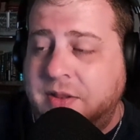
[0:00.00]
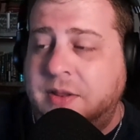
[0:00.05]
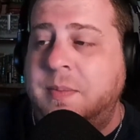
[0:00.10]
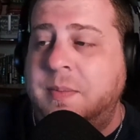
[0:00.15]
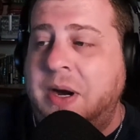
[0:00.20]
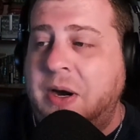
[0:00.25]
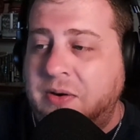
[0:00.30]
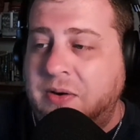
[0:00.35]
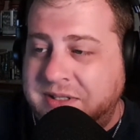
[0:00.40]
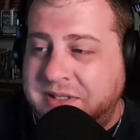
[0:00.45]
the
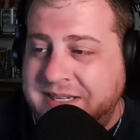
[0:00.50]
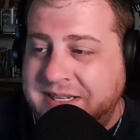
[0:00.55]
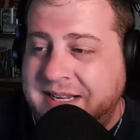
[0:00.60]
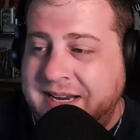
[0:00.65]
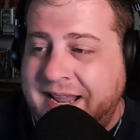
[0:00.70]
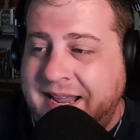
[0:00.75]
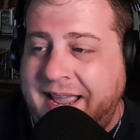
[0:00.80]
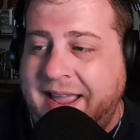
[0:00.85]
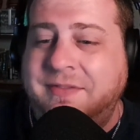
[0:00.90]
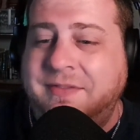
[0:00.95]
Mariners
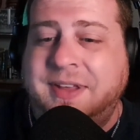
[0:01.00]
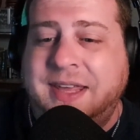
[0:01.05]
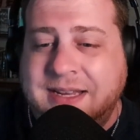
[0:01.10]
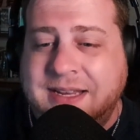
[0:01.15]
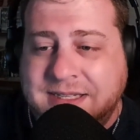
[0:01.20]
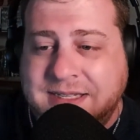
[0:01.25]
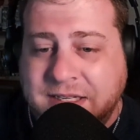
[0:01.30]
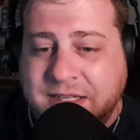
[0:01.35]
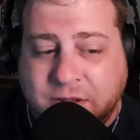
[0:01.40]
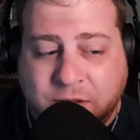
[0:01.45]
did have
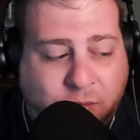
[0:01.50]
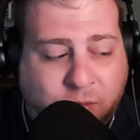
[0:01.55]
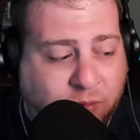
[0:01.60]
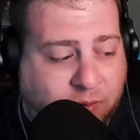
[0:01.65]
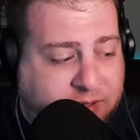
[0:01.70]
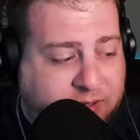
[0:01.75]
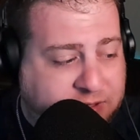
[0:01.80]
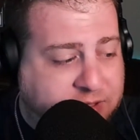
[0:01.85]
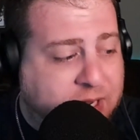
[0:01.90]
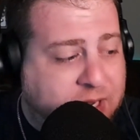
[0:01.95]
Casey
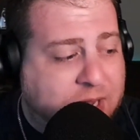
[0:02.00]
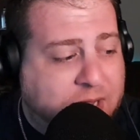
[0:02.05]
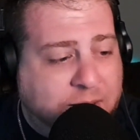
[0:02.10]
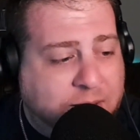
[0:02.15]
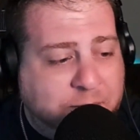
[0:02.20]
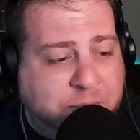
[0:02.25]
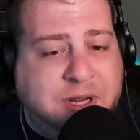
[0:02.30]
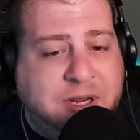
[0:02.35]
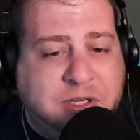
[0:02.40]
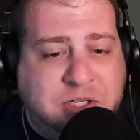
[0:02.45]
Lawrence
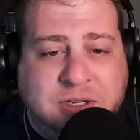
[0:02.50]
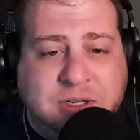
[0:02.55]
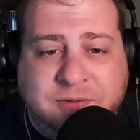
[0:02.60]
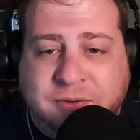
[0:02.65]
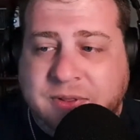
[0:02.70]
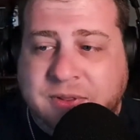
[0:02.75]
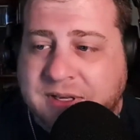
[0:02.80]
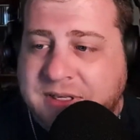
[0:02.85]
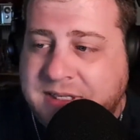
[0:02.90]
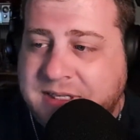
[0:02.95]
pitching
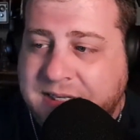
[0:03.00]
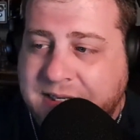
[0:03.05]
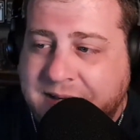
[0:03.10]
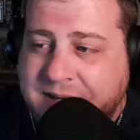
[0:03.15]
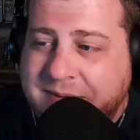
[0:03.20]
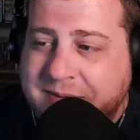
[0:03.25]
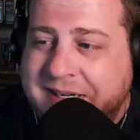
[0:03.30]
for the team.